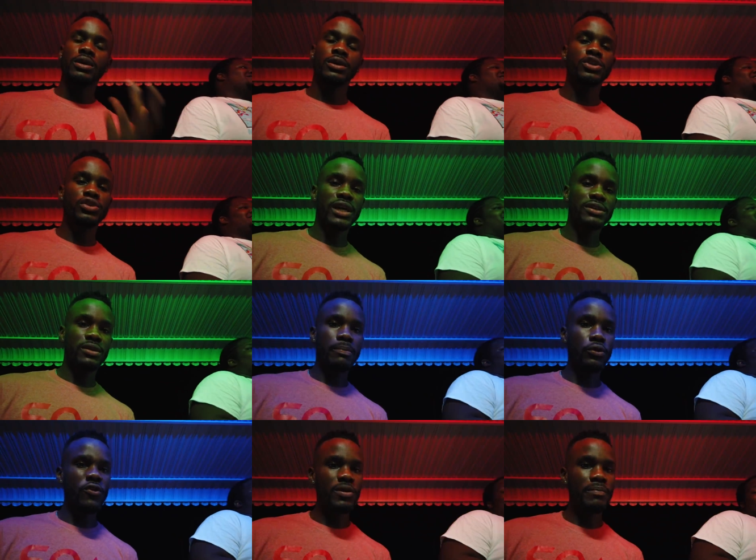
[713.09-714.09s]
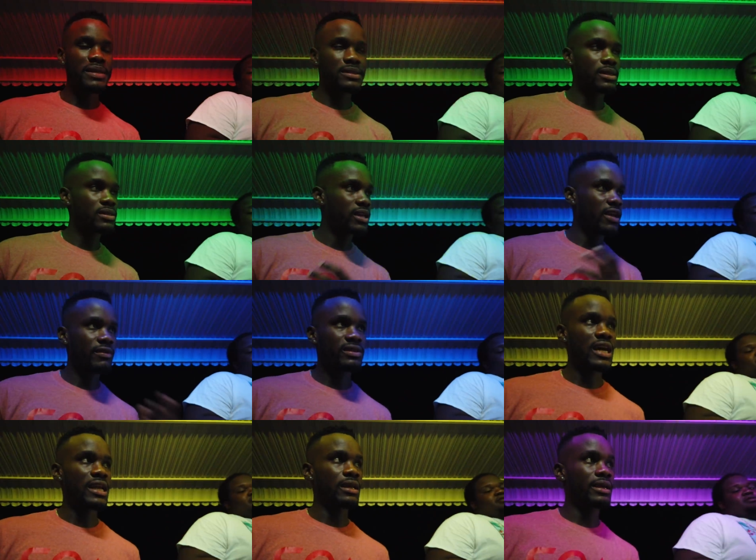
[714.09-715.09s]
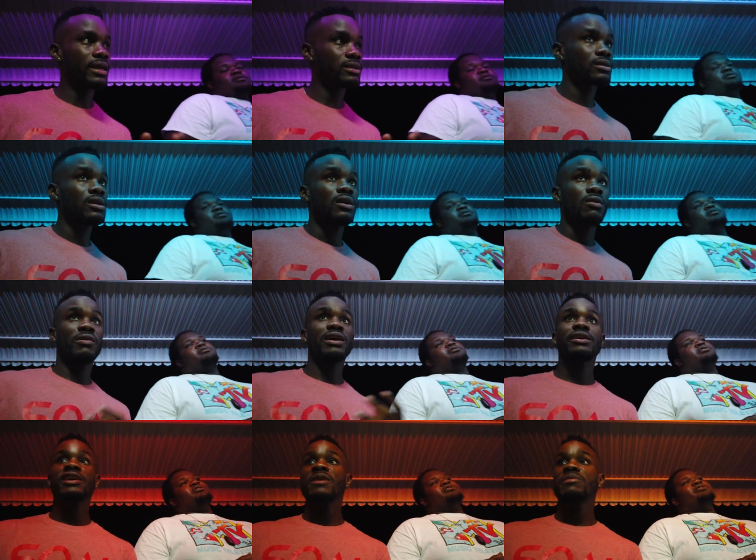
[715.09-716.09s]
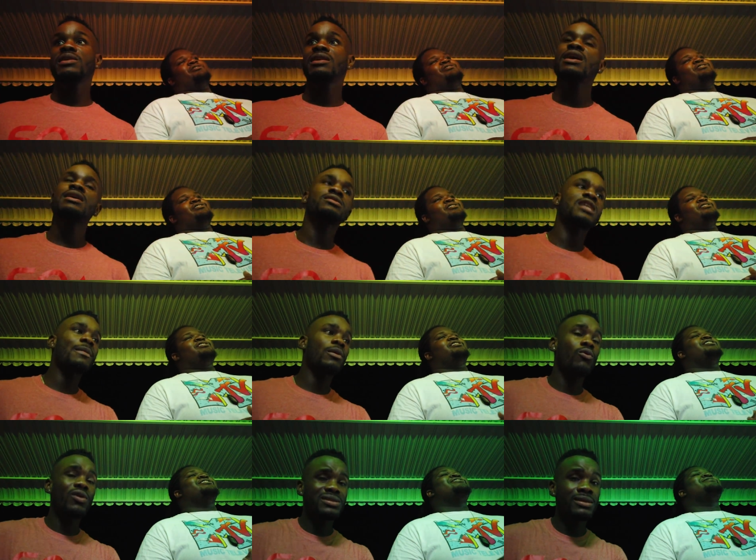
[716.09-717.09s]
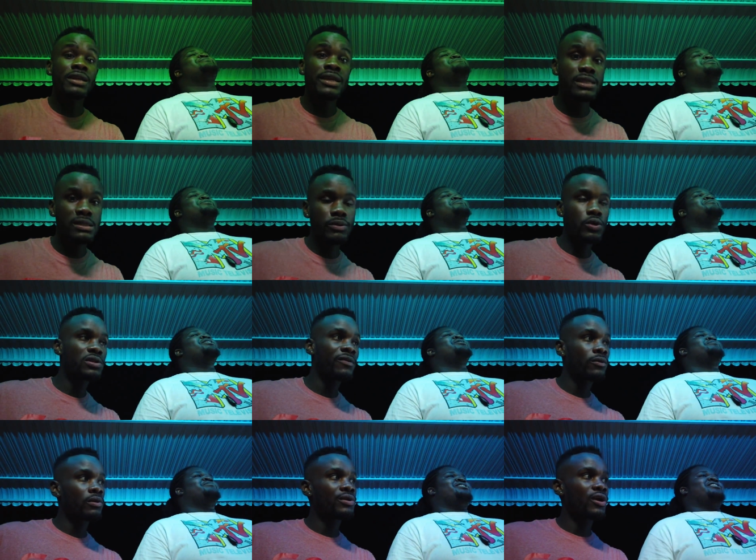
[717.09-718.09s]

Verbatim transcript: You know, try to improve the business every time you get. When I came here the last time, it wasn't this beautiful.